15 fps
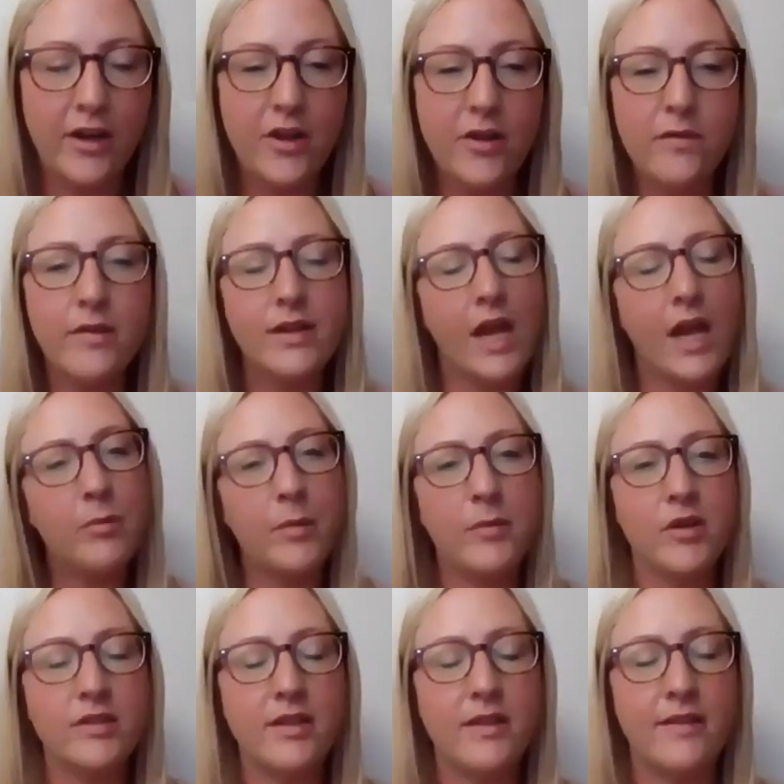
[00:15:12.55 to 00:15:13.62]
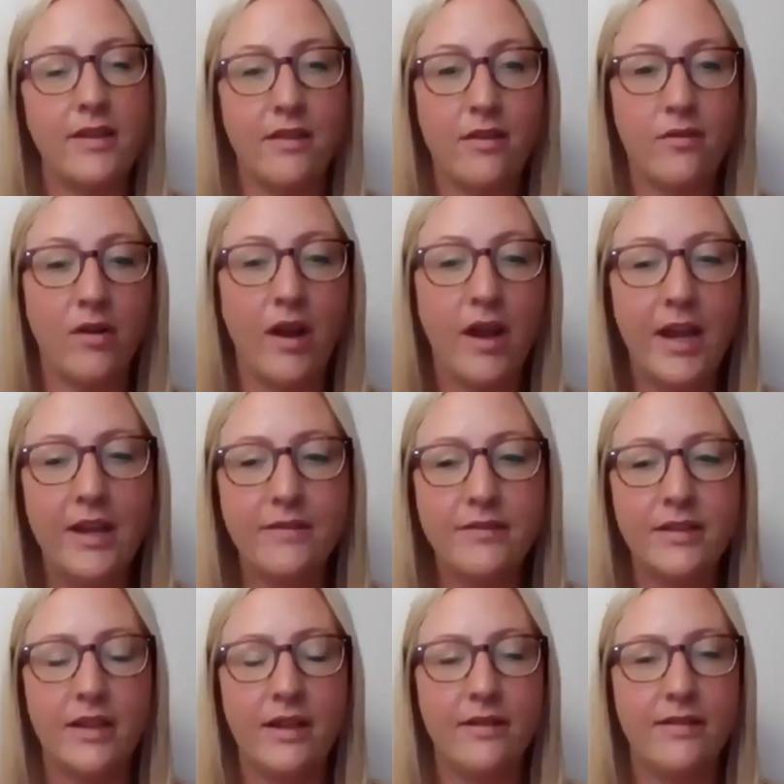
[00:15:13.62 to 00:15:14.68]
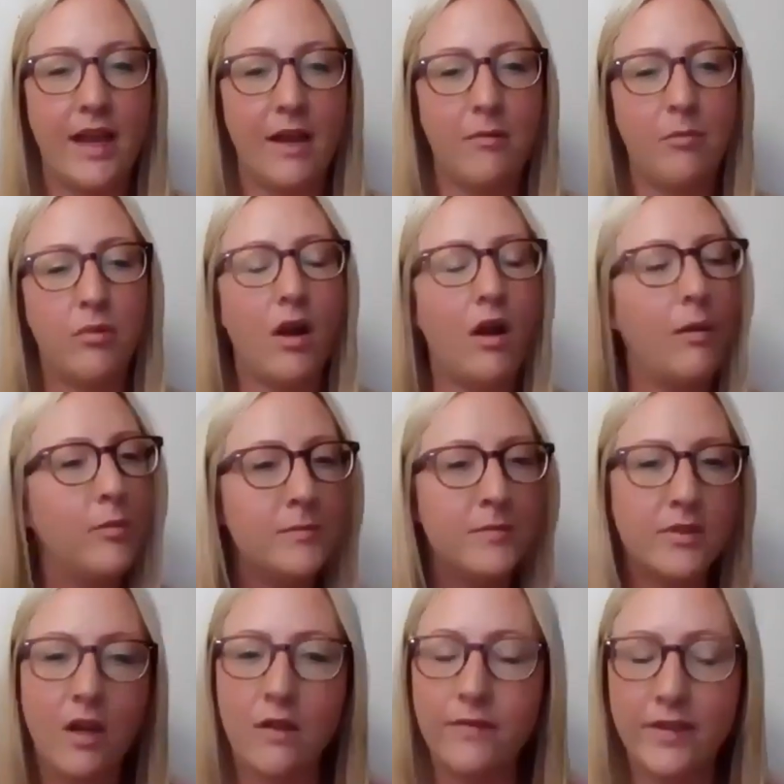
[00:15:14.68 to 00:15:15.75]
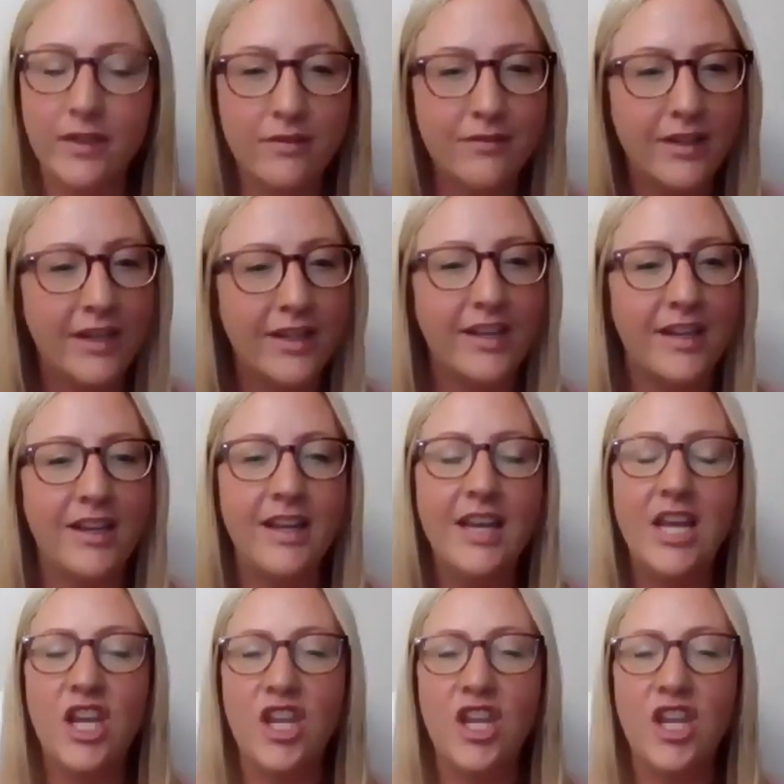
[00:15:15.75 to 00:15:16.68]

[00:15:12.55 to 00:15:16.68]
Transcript: Are you the type of person that thrives in that problem solving arena?